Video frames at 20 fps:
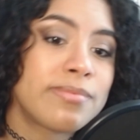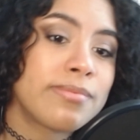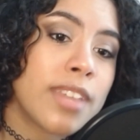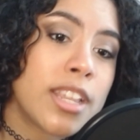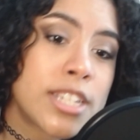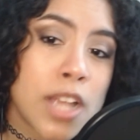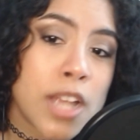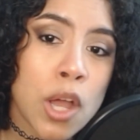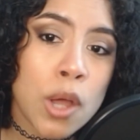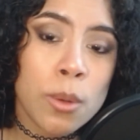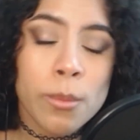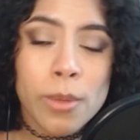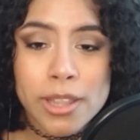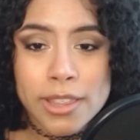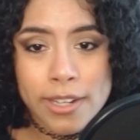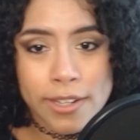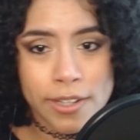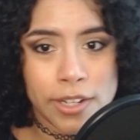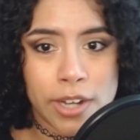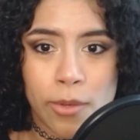So
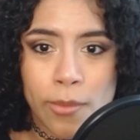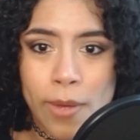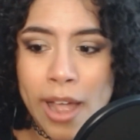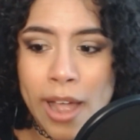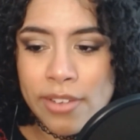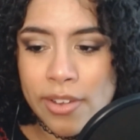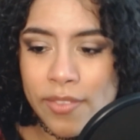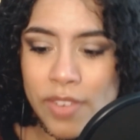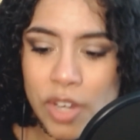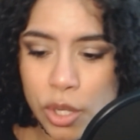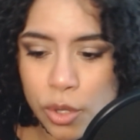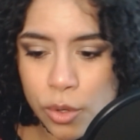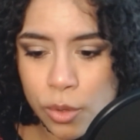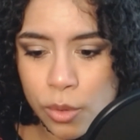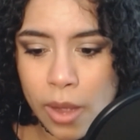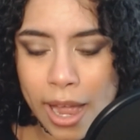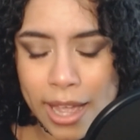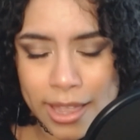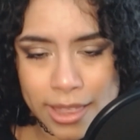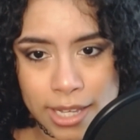there you go. I've given you,
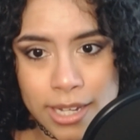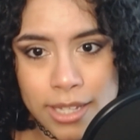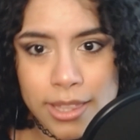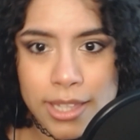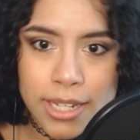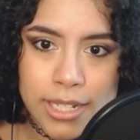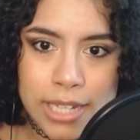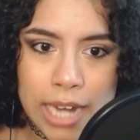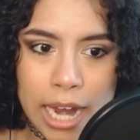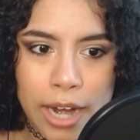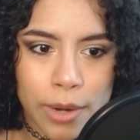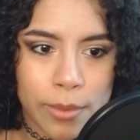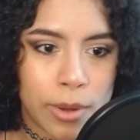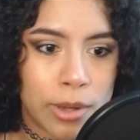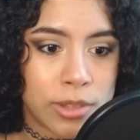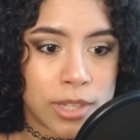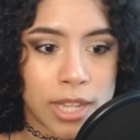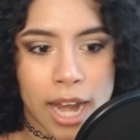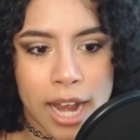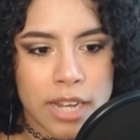I think, the entire
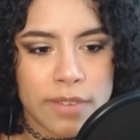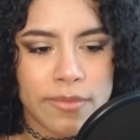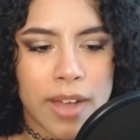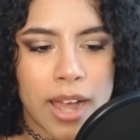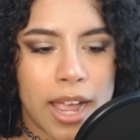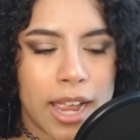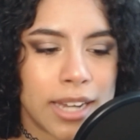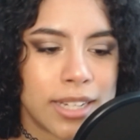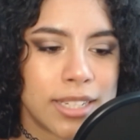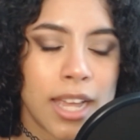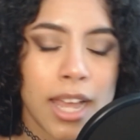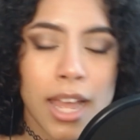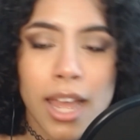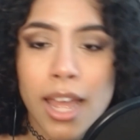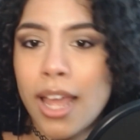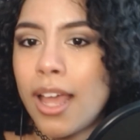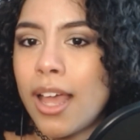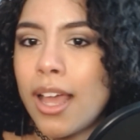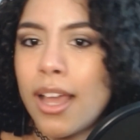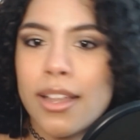quote that I could find.
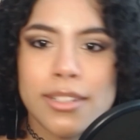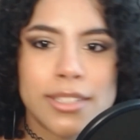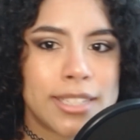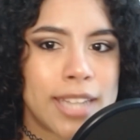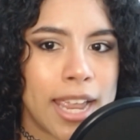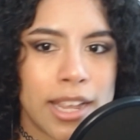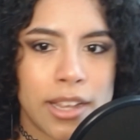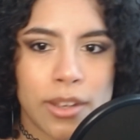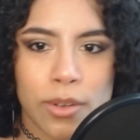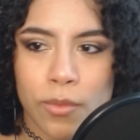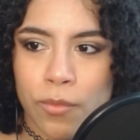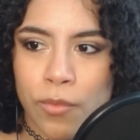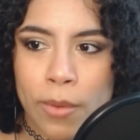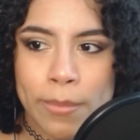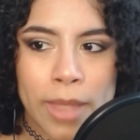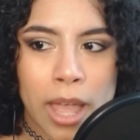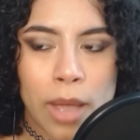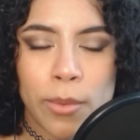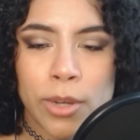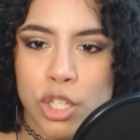Take from
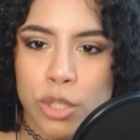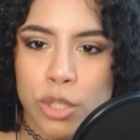that what you